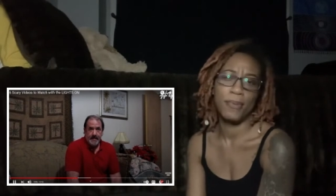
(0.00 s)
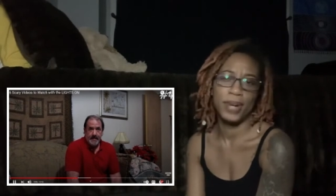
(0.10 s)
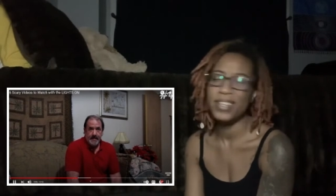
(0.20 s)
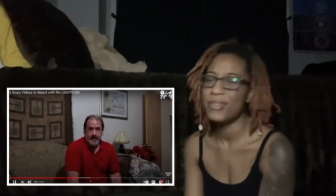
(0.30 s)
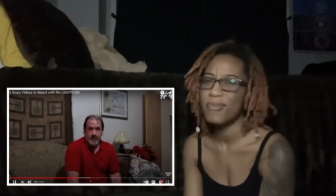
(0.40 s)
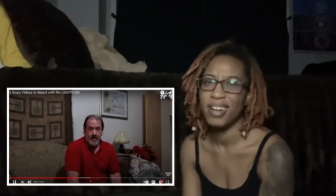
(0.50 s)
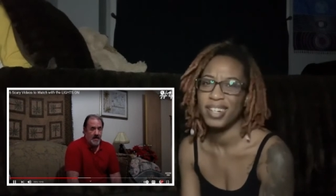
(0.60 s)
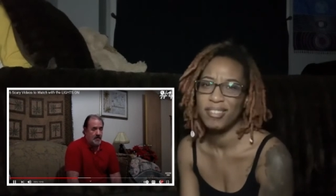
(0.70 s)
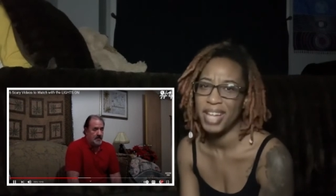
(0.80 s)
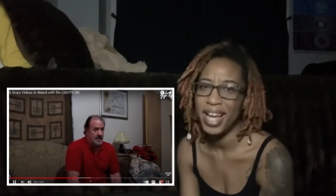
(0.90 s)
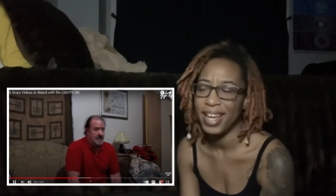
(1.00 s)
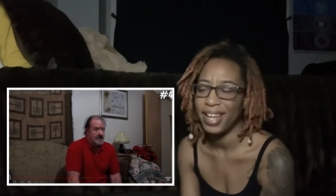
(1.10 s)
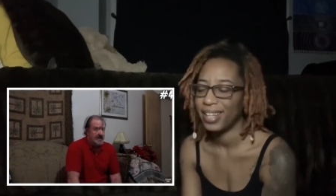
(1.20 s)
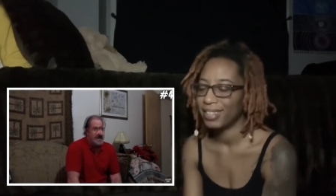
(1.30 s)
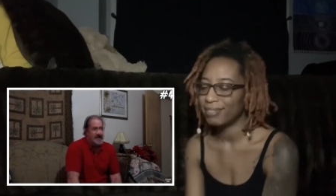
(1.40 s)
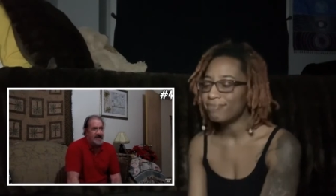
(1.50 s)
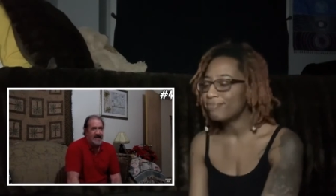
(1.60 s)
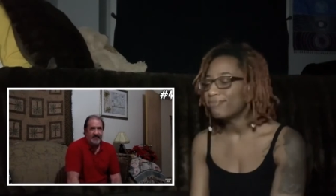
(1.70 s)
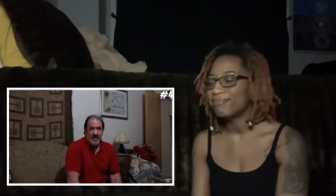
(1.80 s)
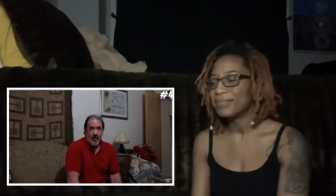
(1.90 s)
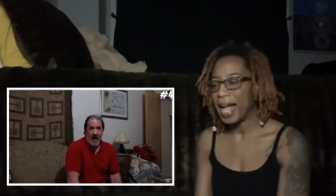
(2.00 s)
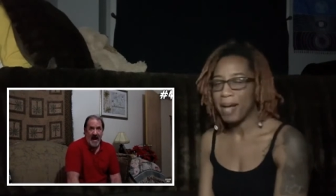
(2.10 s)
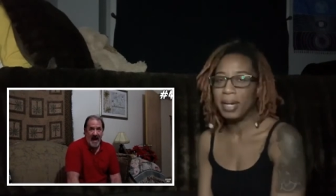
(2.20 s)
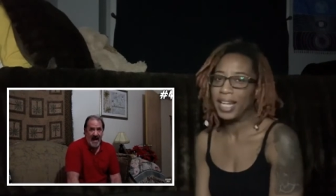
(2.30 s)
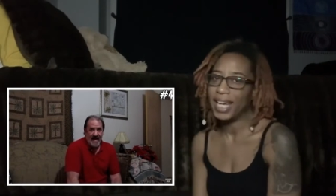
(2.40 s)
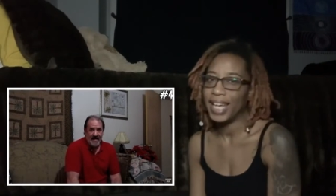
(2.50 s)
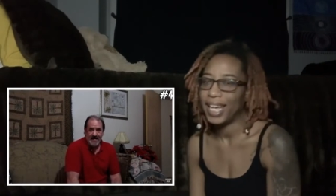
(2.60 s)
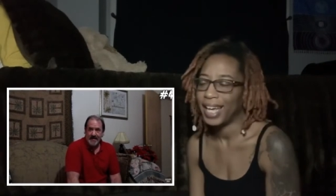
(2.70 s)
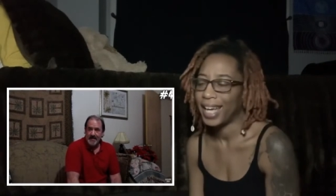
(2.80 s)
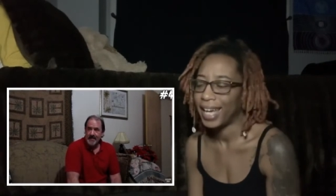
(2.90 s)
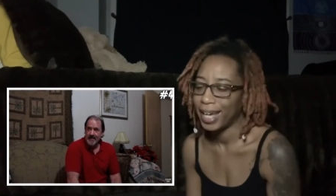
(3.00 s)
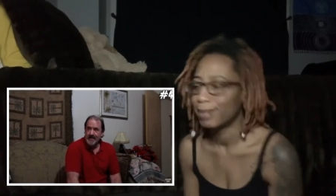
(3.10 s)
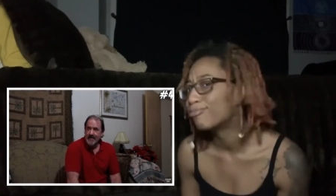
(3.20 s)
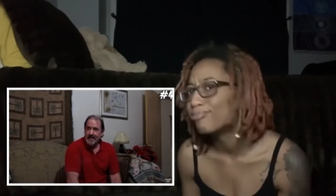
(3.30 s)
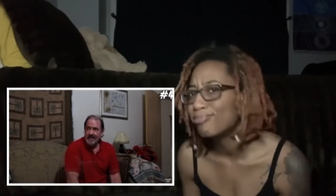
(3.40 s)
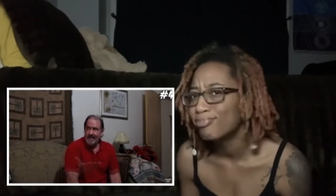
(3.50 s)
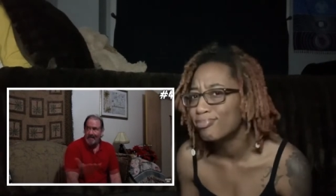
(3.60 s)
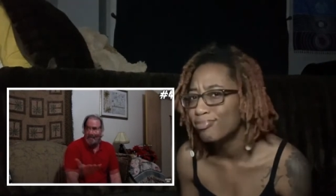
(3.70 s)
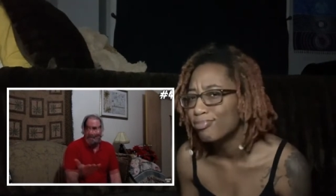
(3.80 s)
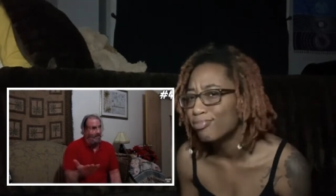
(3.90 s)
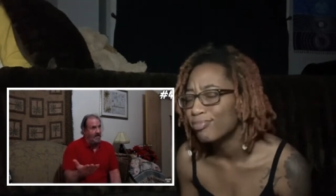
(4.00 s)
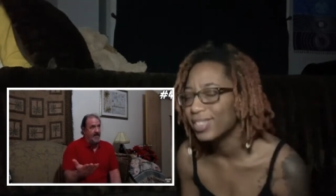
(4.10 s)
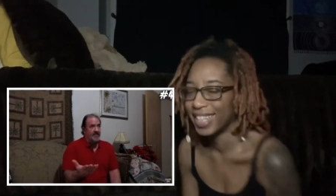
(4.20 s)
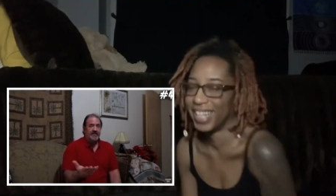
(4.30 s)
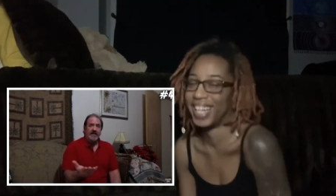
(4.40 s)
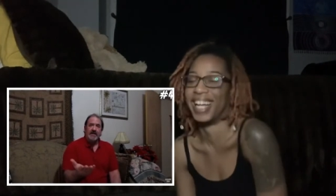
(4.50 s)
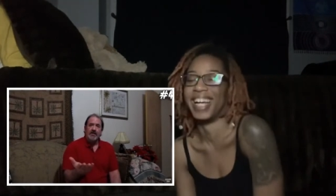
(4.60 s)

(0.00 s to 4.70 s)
a believer of the paranormal. He's always been a skeptic, as he's never experienced